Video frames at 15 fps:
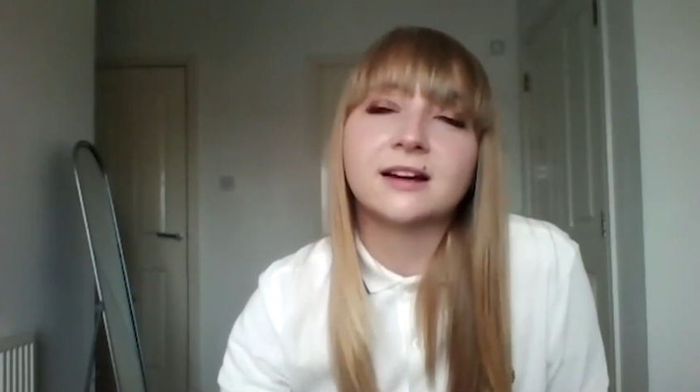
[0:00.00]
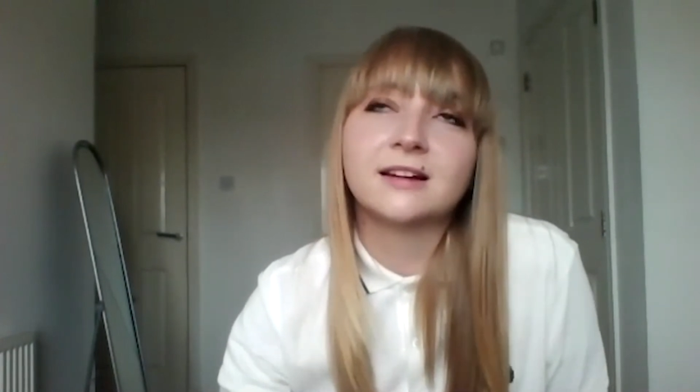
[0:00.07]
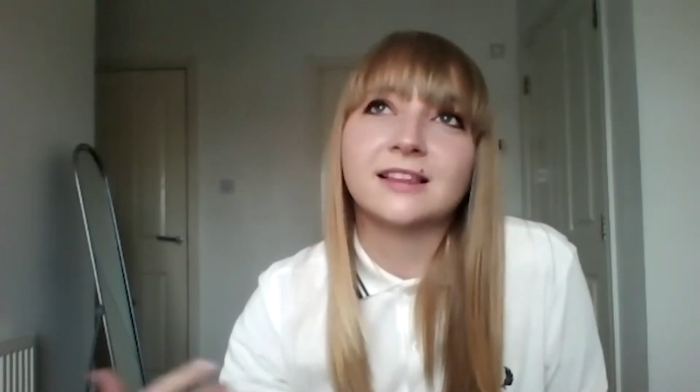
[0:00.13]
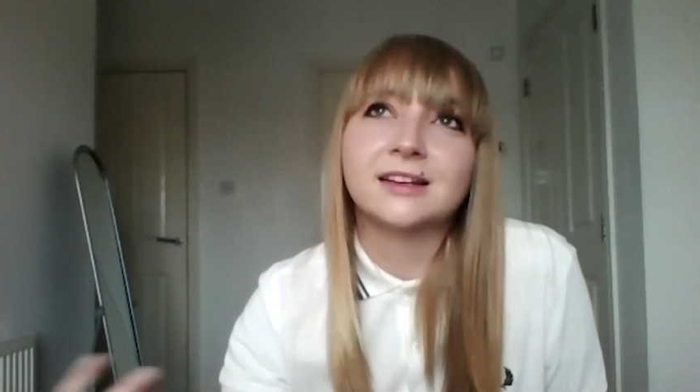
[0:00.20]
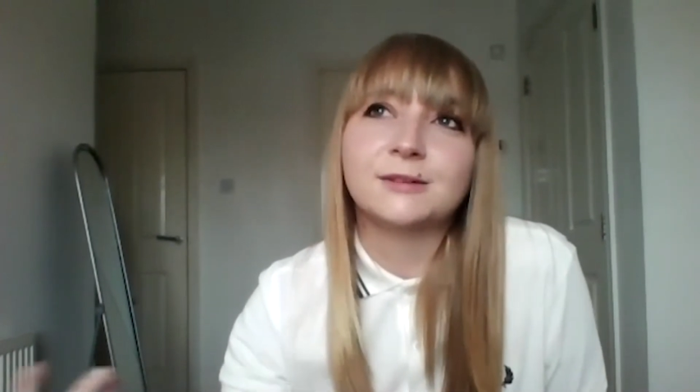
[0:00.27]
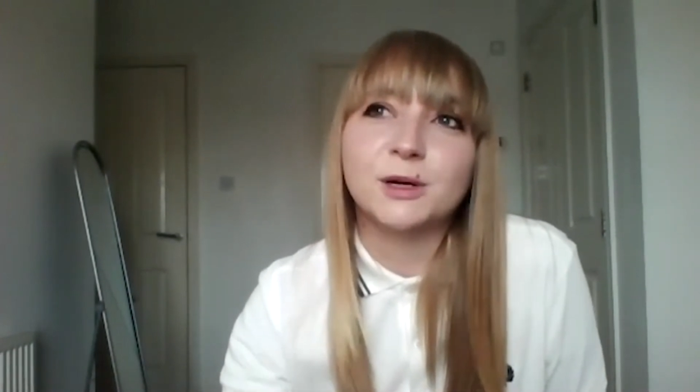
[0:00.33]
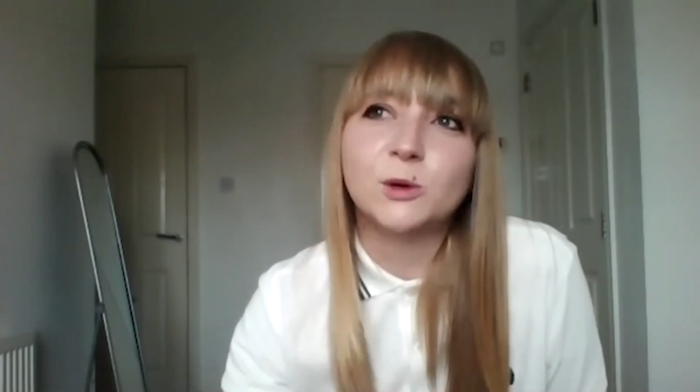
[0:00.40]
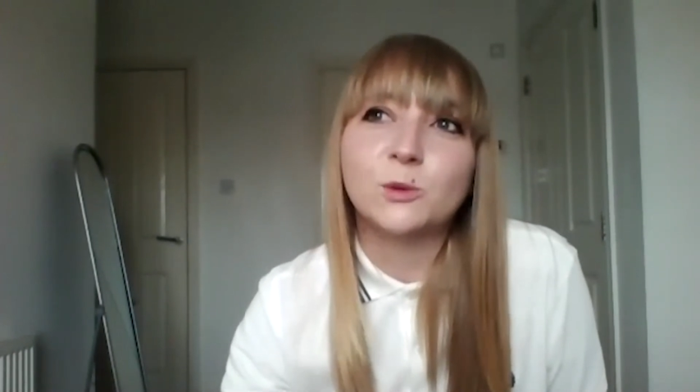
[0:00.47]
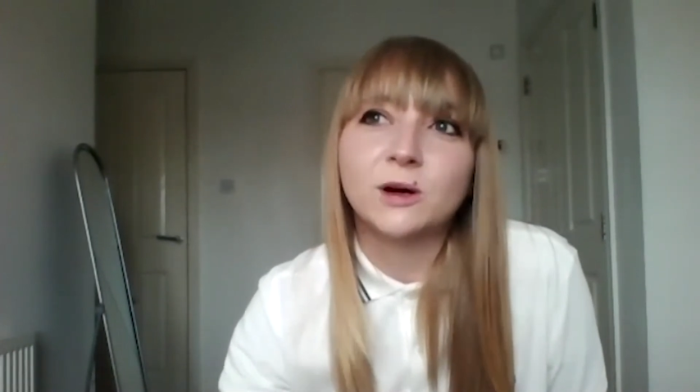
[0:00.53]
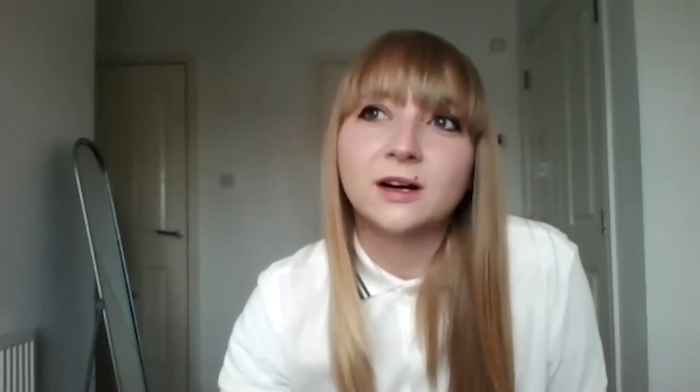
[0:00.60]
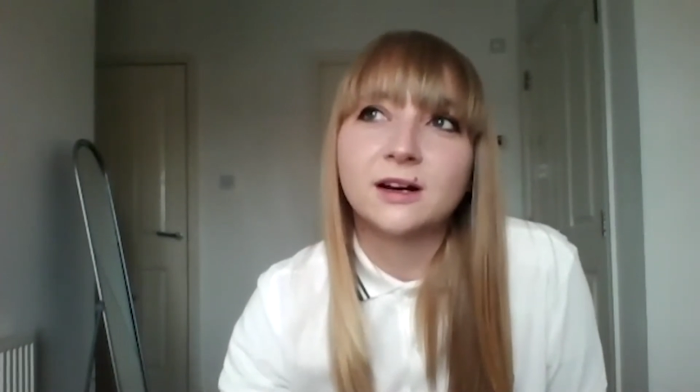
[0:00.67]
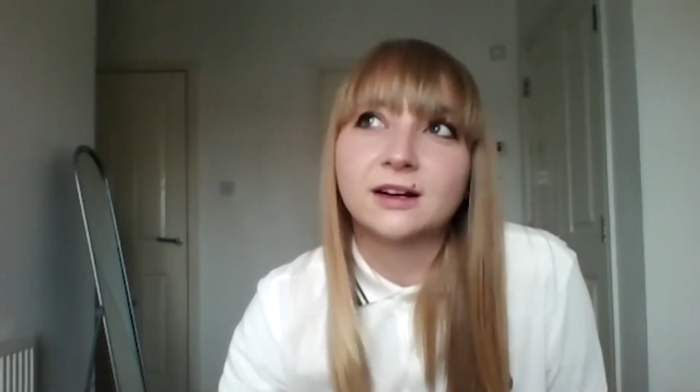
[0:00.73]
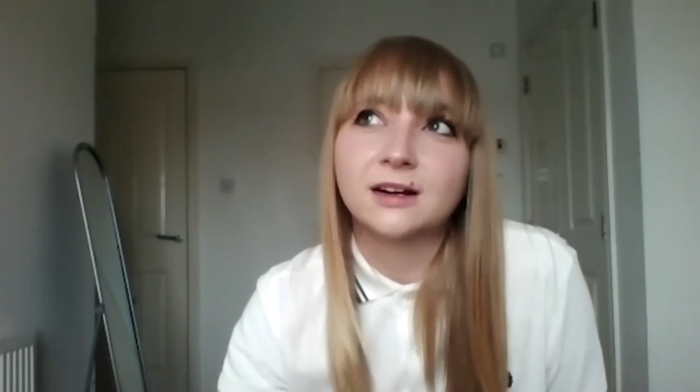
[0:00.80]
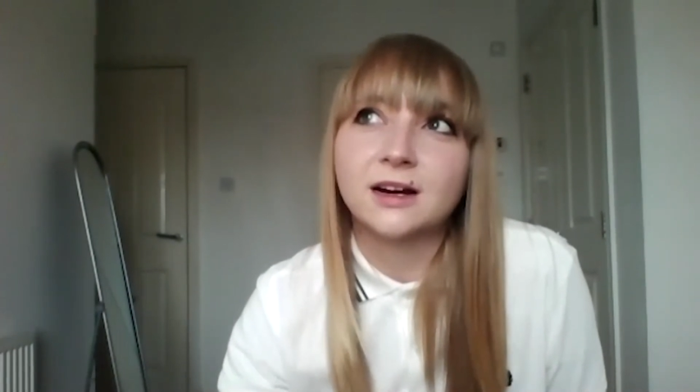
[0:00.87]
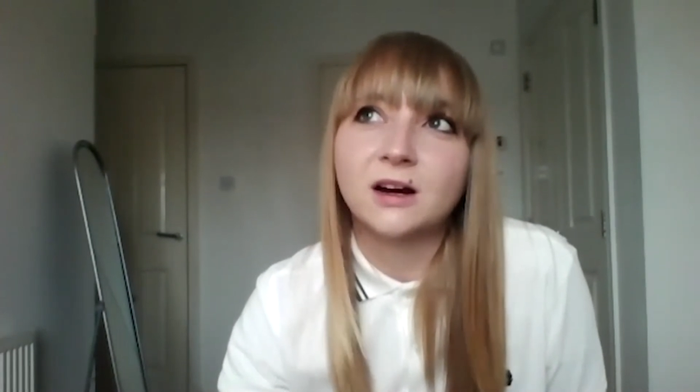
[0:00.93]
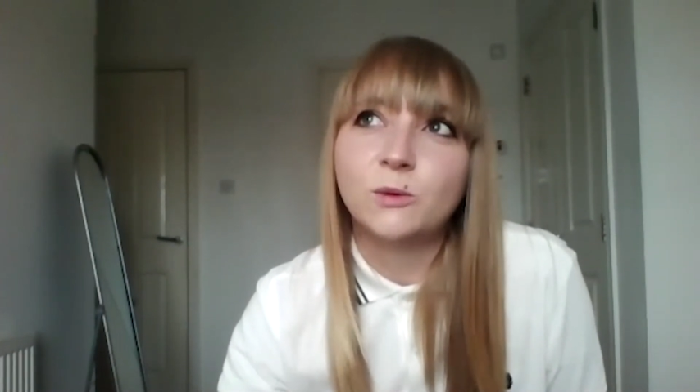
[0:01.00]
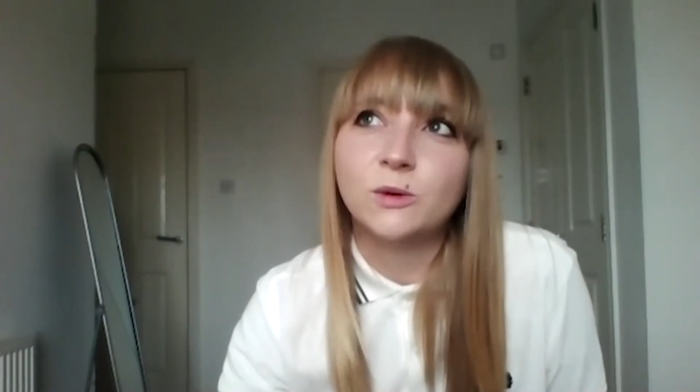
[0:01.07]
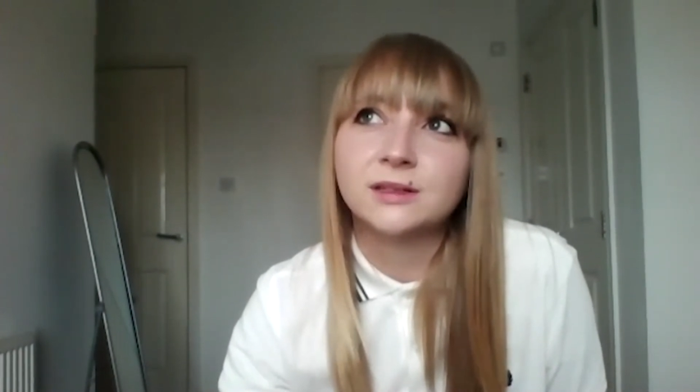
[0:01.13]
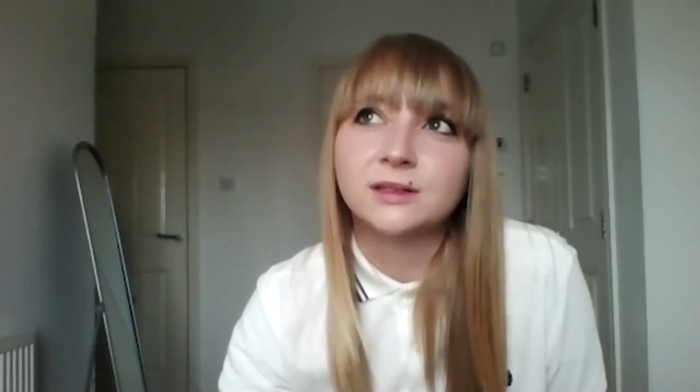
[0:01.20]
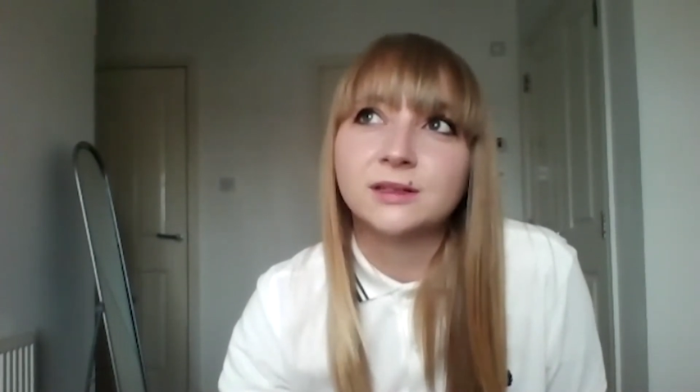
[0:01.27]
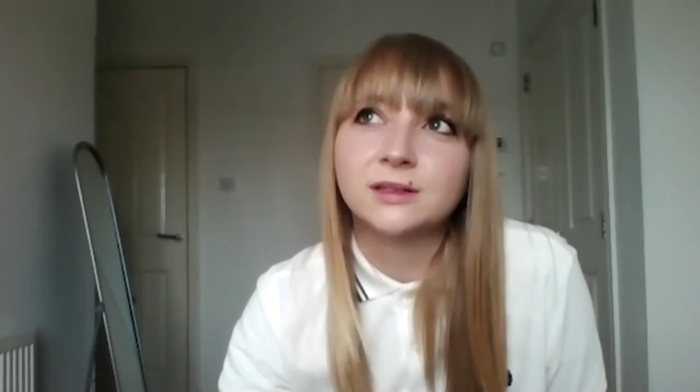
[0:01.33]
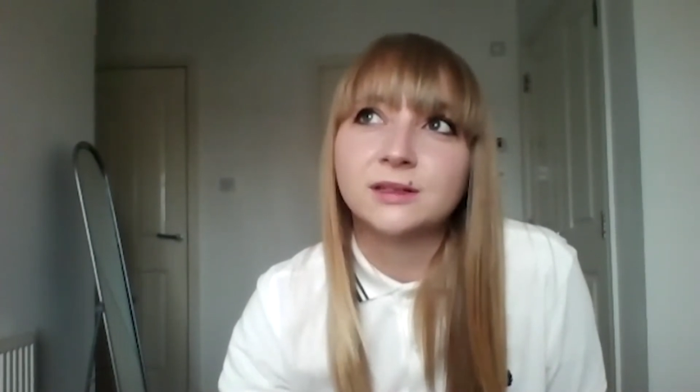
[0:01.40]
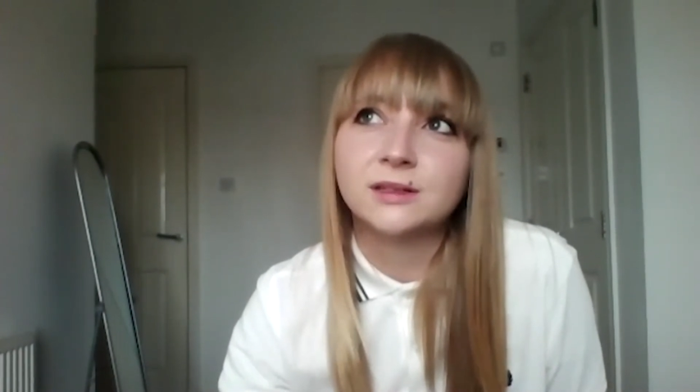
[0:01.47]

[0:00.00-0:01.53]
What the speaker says: Like my work, I want to